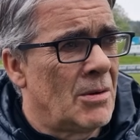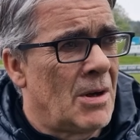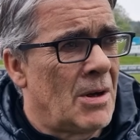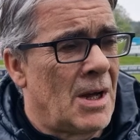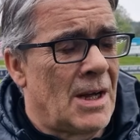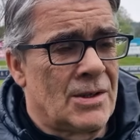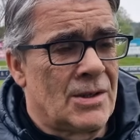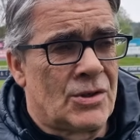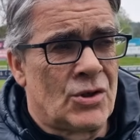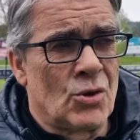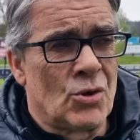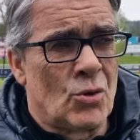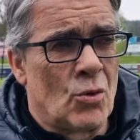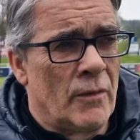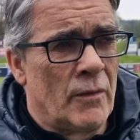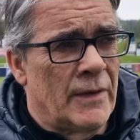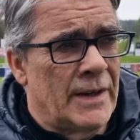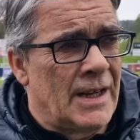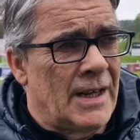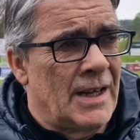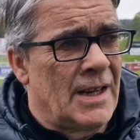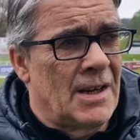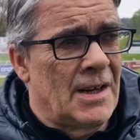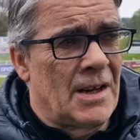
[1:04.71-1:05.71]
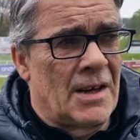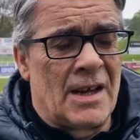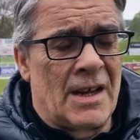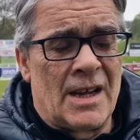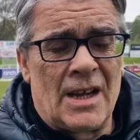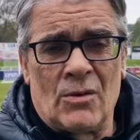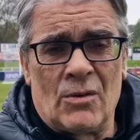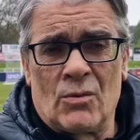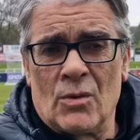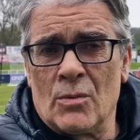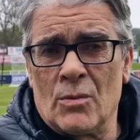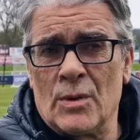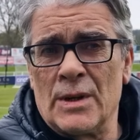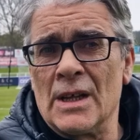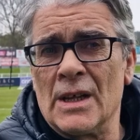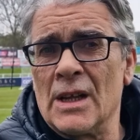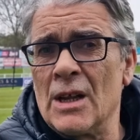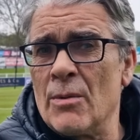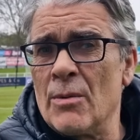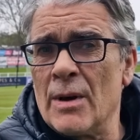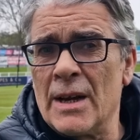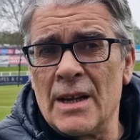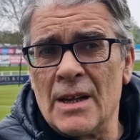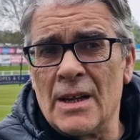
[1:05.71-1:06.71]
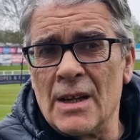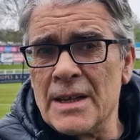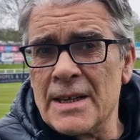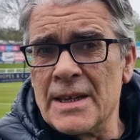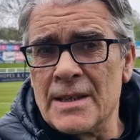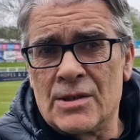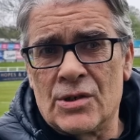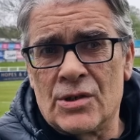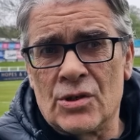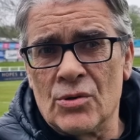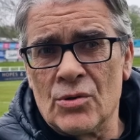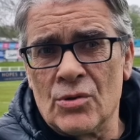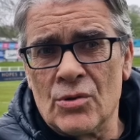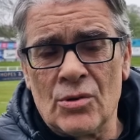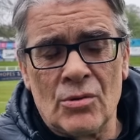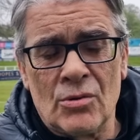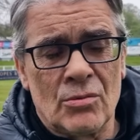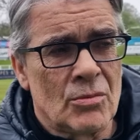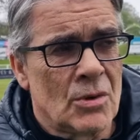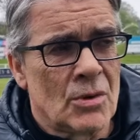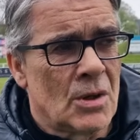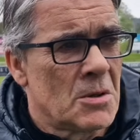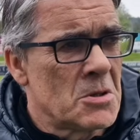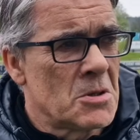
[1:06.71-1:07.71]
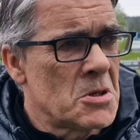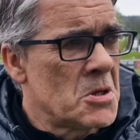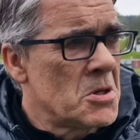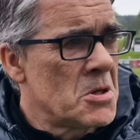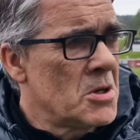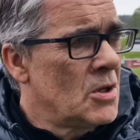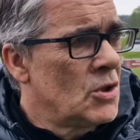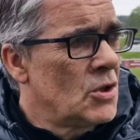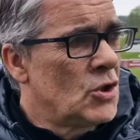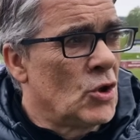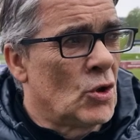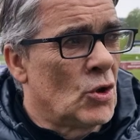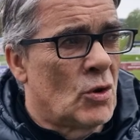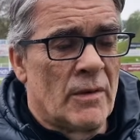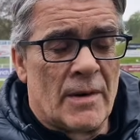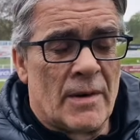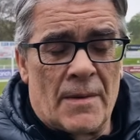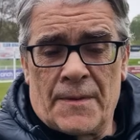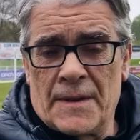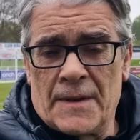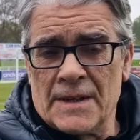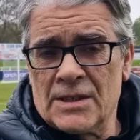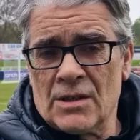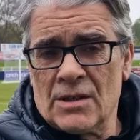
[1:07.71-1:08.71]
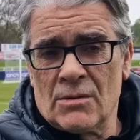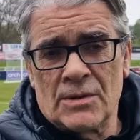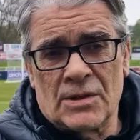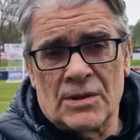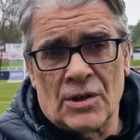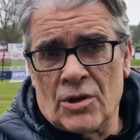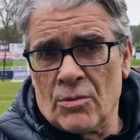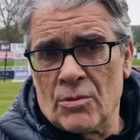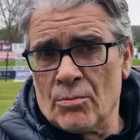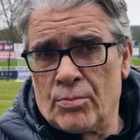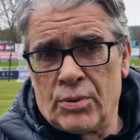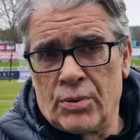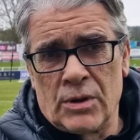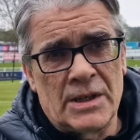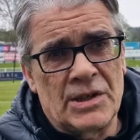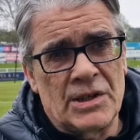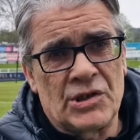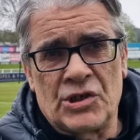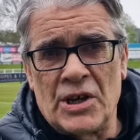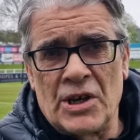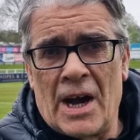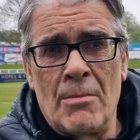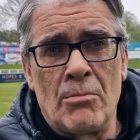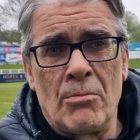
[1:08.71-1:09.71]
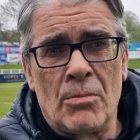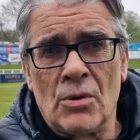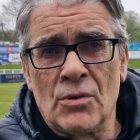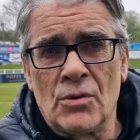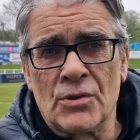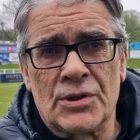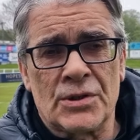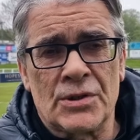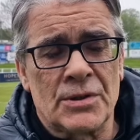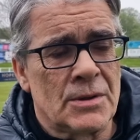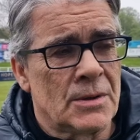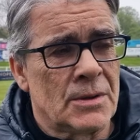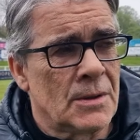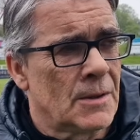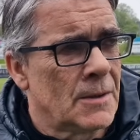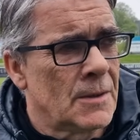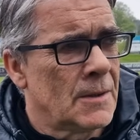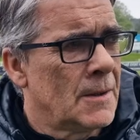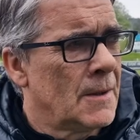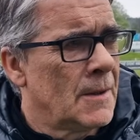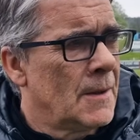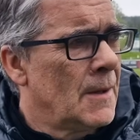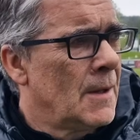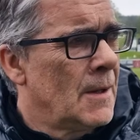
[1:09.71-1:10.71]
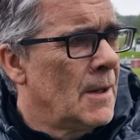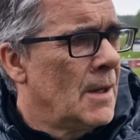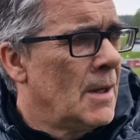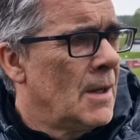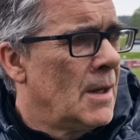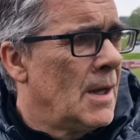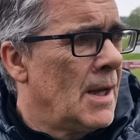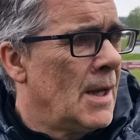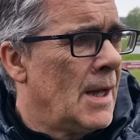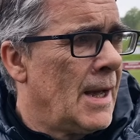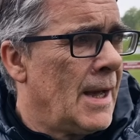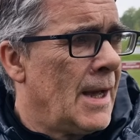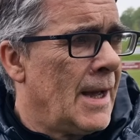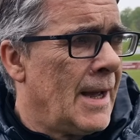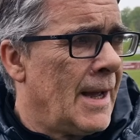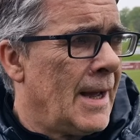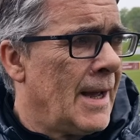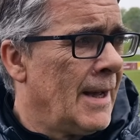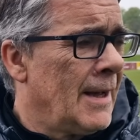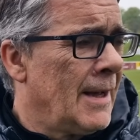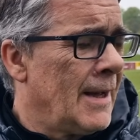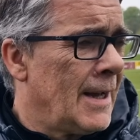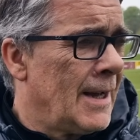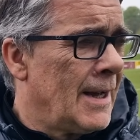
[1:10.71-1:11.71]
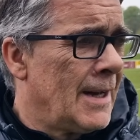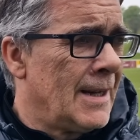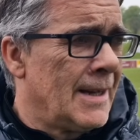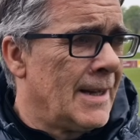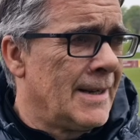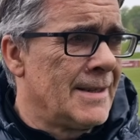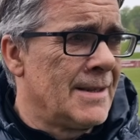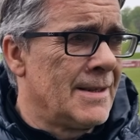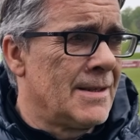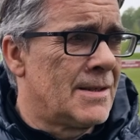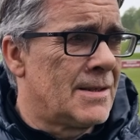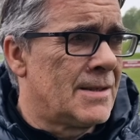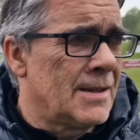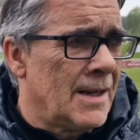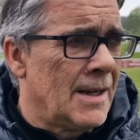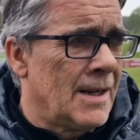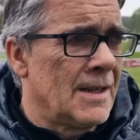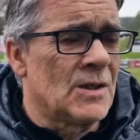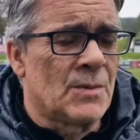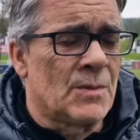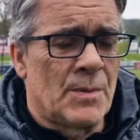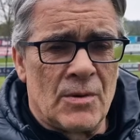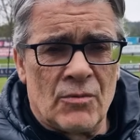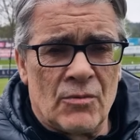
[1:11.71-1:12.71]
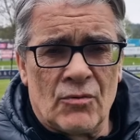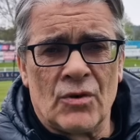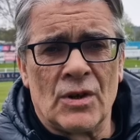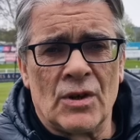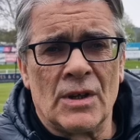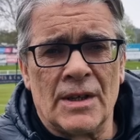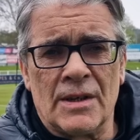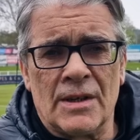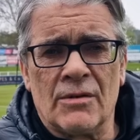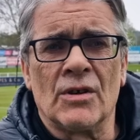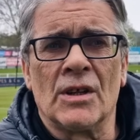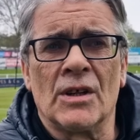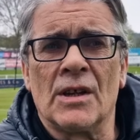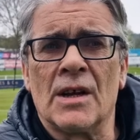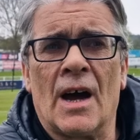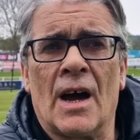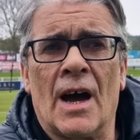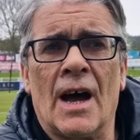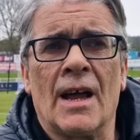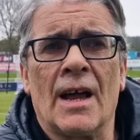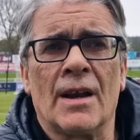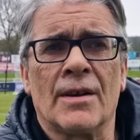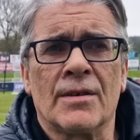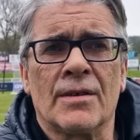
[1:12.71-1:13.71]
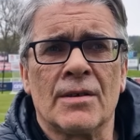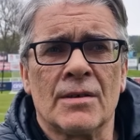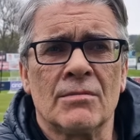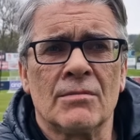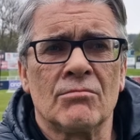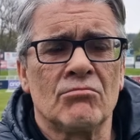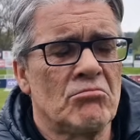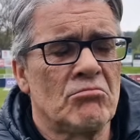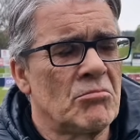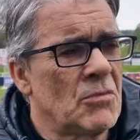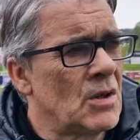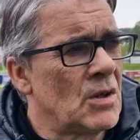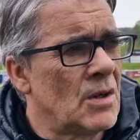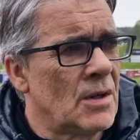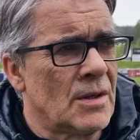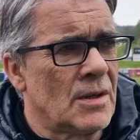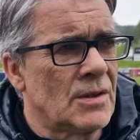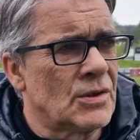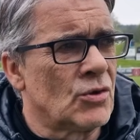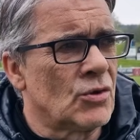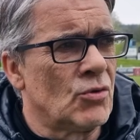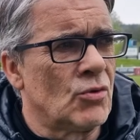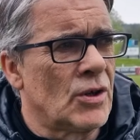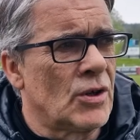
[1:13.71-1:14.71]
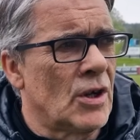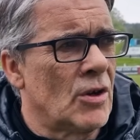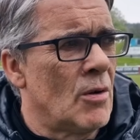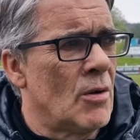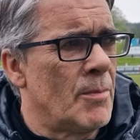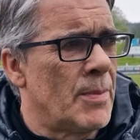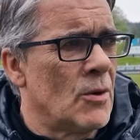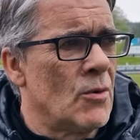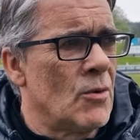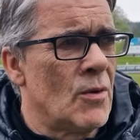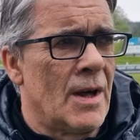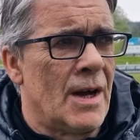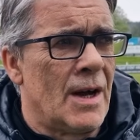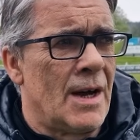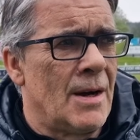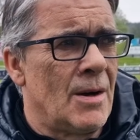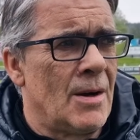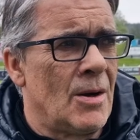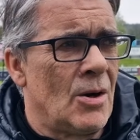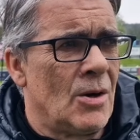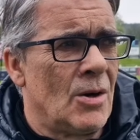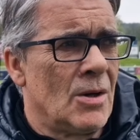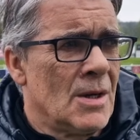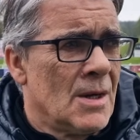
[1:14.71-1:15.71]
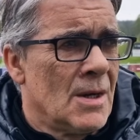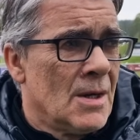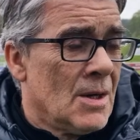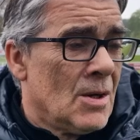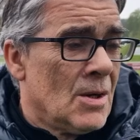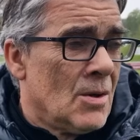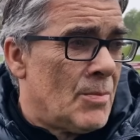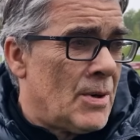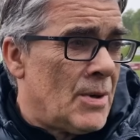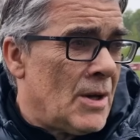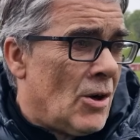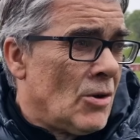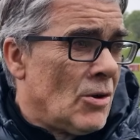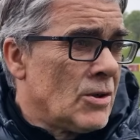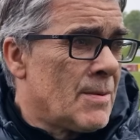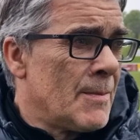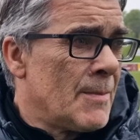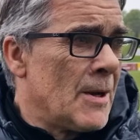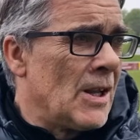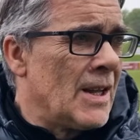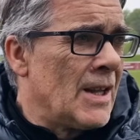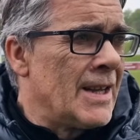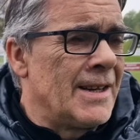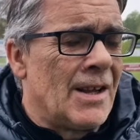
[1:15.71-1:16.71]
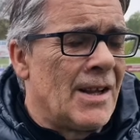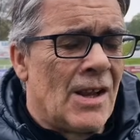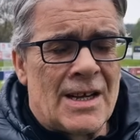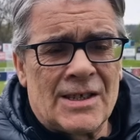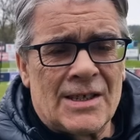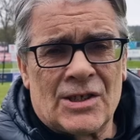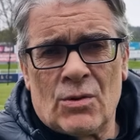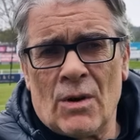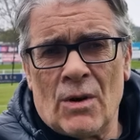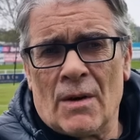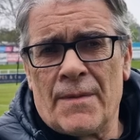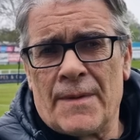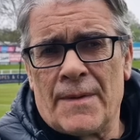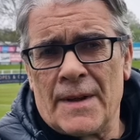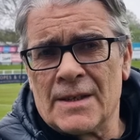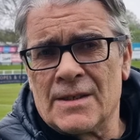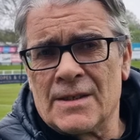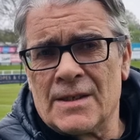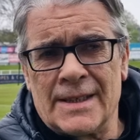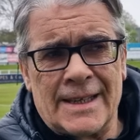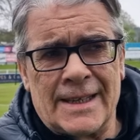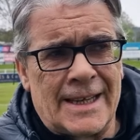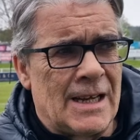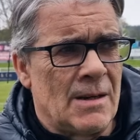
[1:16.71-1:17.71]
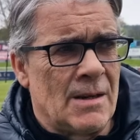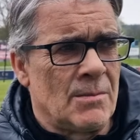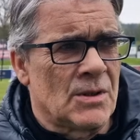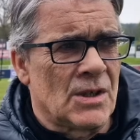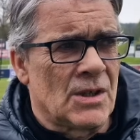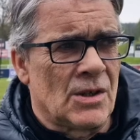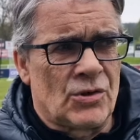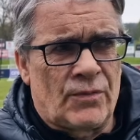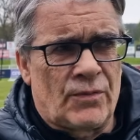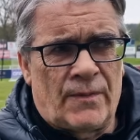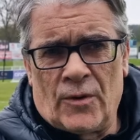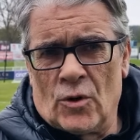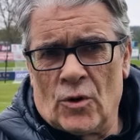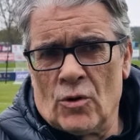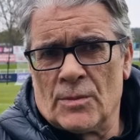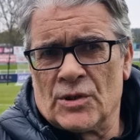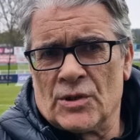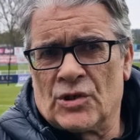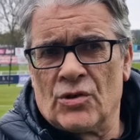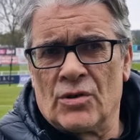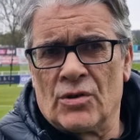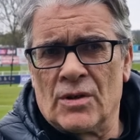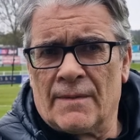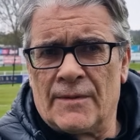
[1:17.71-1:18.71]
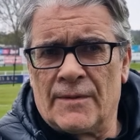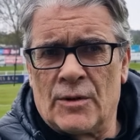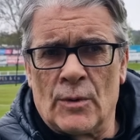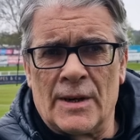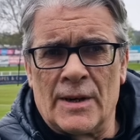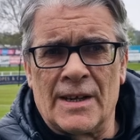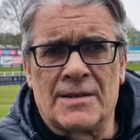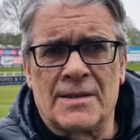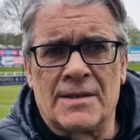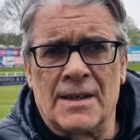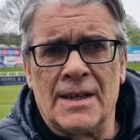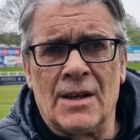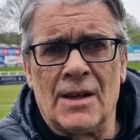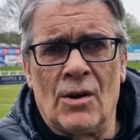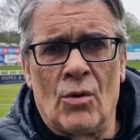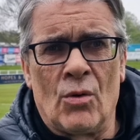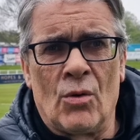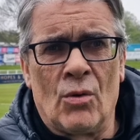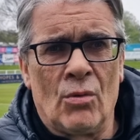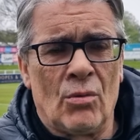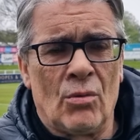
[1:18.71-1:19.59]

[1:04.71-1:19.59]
I took over at Ayr United when we nearly went to League Two. Took over Thistle, was a complete shambles. And it's been really, really hard. There's no doubt about that. But ultimately in the last 12, 13 games, our form is good enough to win a title.